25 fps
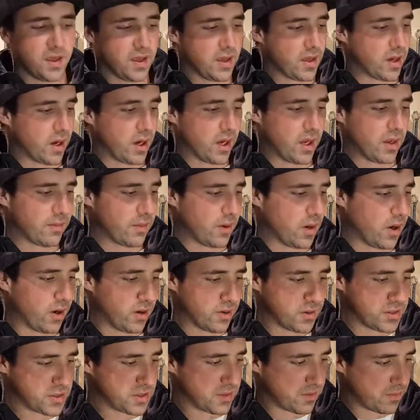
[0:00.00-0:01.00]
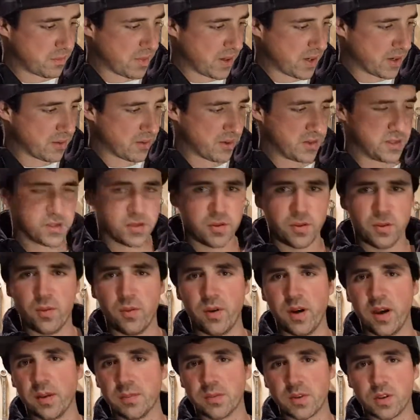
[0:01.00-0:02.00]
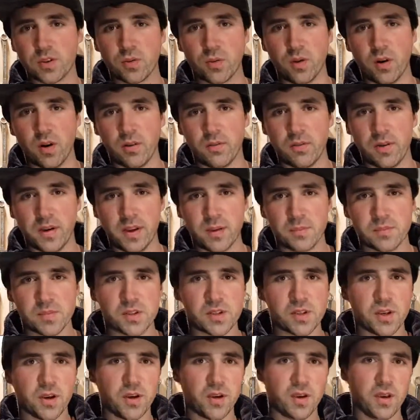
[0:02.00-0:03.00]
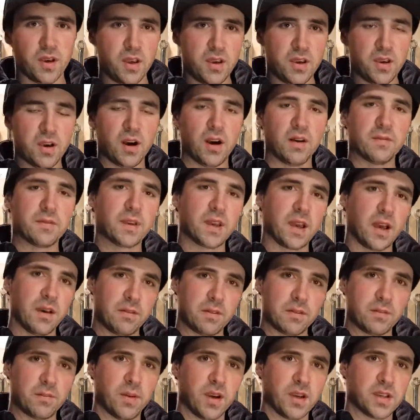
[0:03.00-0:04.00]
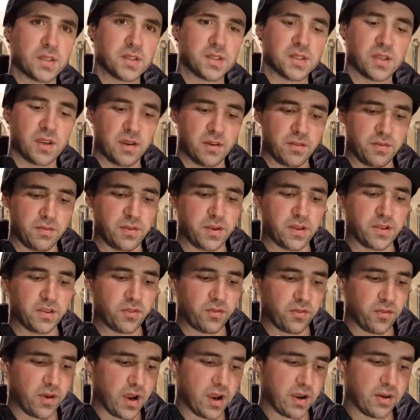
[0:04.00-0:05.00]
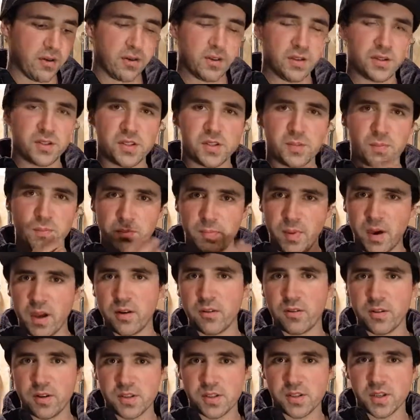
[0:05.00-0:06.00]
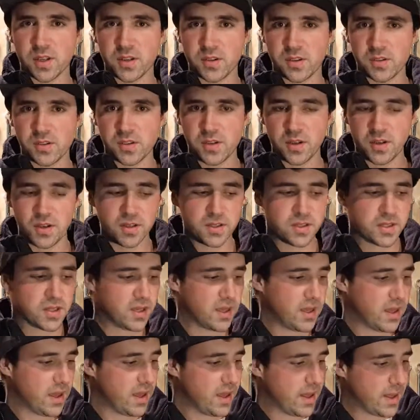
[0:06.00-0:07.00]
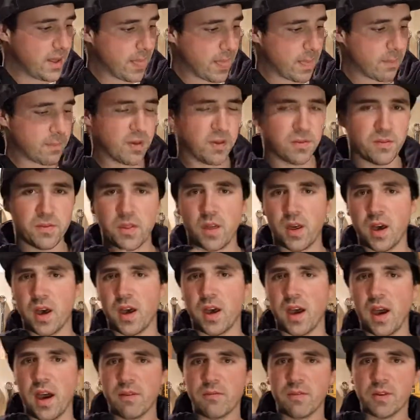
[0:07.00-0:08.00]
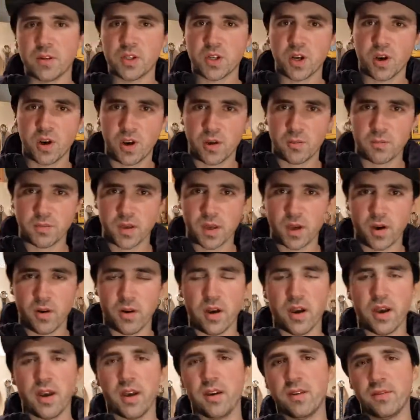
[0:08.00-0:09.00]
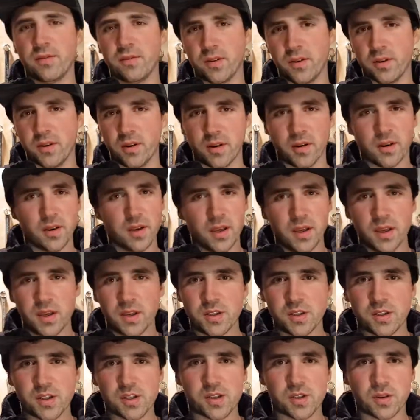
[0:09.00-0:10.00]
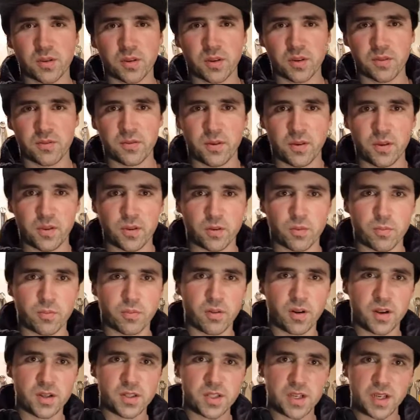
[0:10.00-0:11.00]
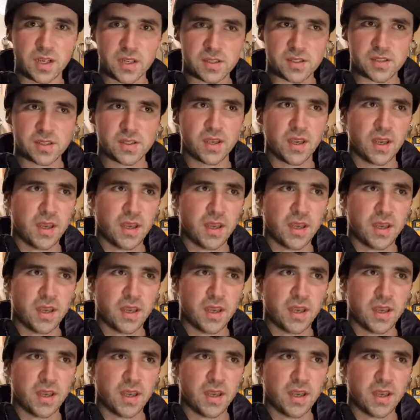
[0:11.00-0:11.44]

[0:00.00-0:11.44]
I have a host of batteries all the way up to 12 amps, so I've covered myself as far as batteries are concerned. But for the average home goer, if you're just doing a few little projects,